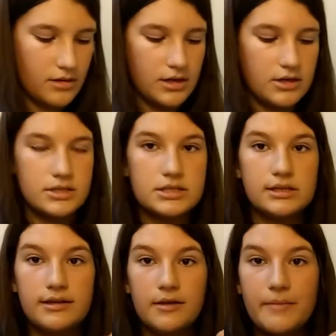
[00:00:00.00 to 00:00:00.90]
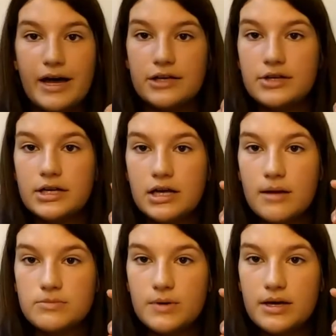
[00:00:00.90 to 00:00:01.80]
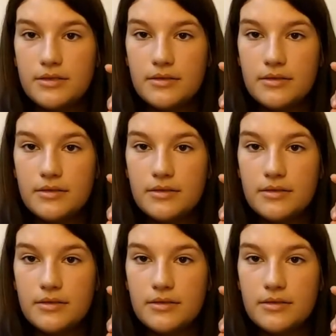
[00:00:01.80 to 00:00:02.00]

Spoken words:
here's the little battery it comes with.